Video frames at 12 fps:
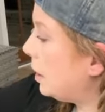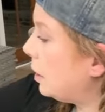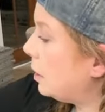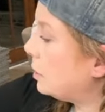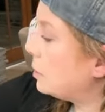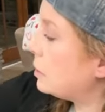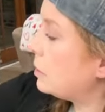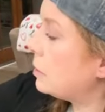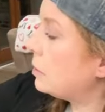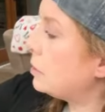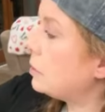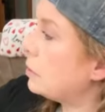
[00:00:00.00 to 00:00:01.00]

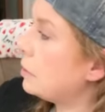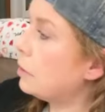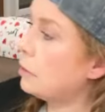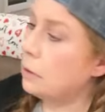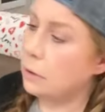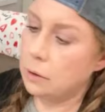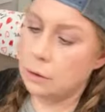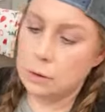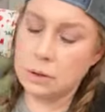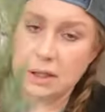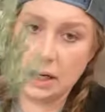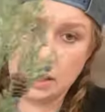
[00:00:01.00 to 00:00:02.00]
piece.
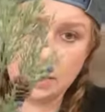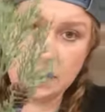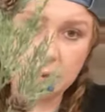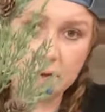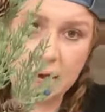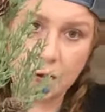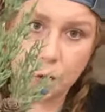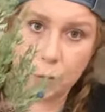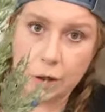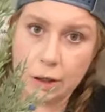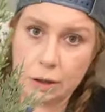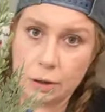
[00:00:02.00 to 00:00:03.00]
See, this is that
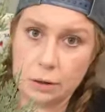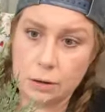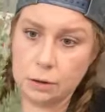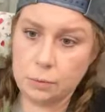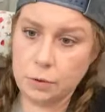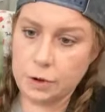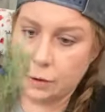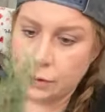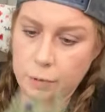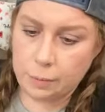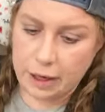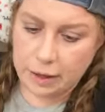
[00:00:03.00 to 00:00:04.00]
green with the
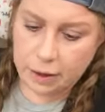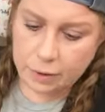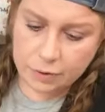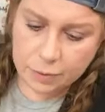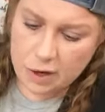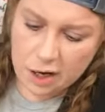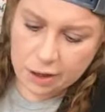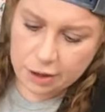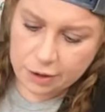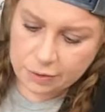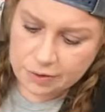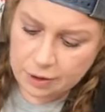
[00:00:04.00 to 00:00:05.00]
little pine cones. We're not gonna
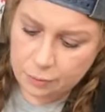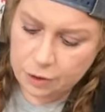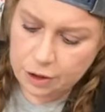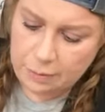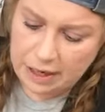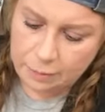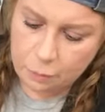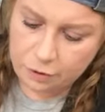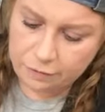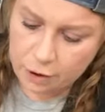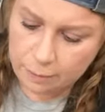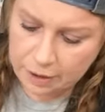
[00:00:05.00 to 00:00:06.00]
use it. We're gonna make it more
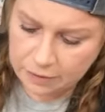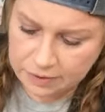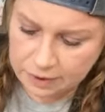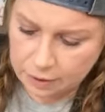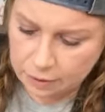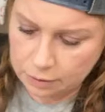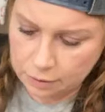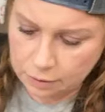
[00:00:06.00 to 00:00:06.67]
farmhousey.